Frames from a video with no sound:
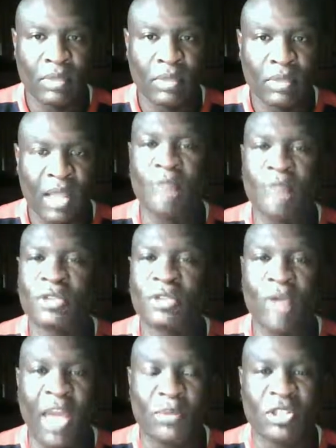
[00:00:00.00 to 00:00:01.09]
I am so
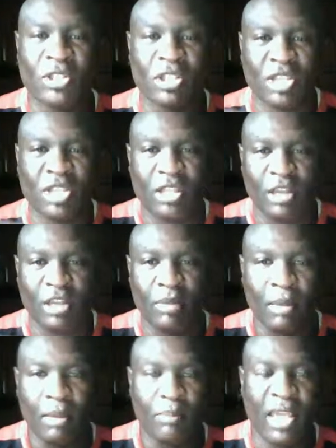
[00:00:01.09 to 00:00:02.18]
happy to see them
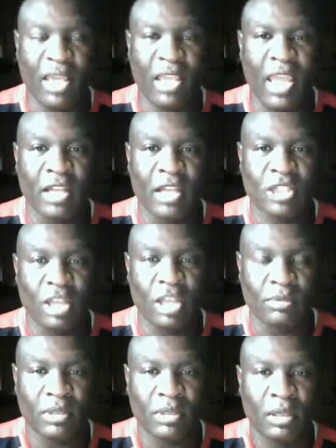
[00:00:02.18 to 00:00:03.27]
make an attempt.
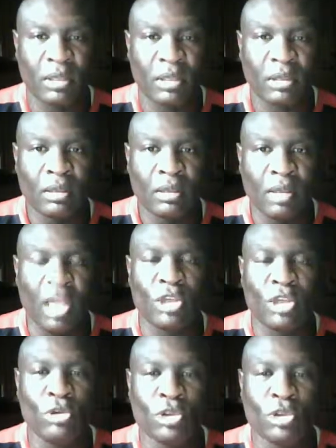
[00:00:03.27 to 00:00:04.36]
And
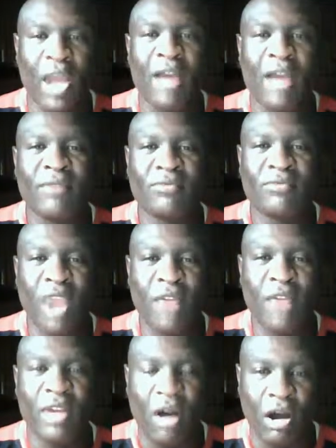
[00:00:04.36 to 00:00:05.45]
you try
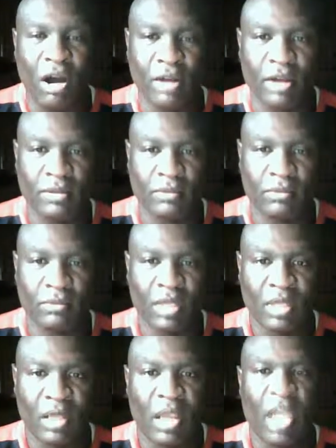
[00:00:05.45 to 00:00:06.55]
very hard.
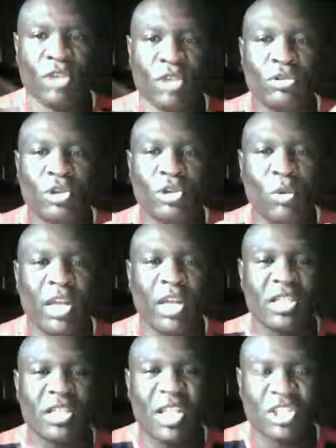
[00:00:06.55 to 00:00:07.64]
And you do what
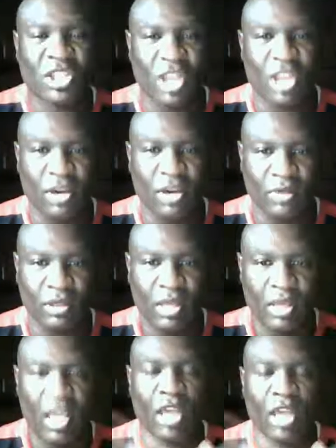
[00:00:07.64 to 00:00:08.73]
is necessary.
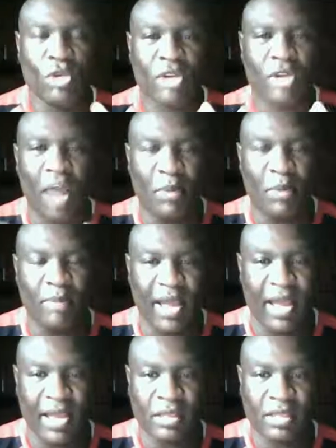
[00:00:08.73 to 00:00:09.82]
And you
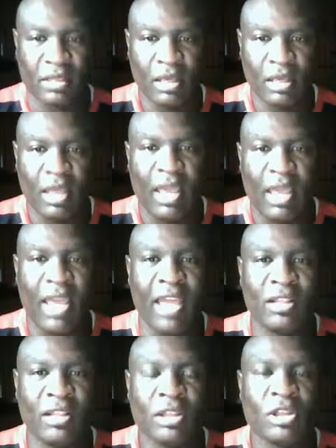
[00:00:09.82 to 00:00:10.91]
compromise.
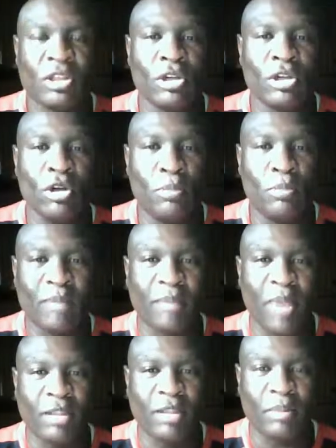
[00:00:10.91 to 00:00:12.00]
And the new Black
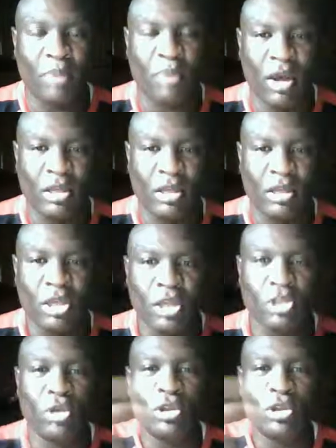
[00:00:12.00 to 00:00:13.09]
Panther Party,
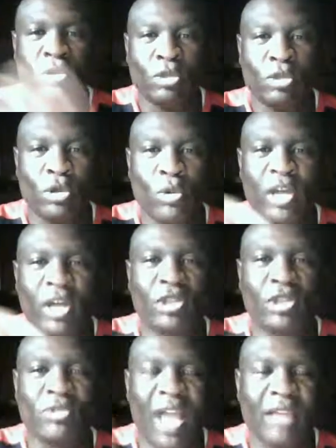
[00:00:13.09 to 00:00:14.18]
you you you will
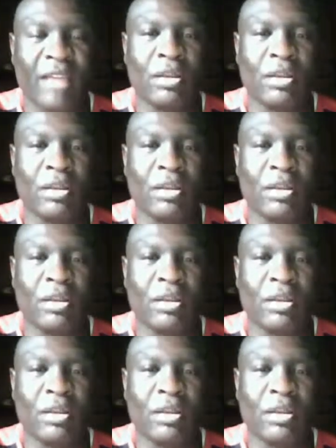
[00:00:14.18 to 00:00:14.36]
unite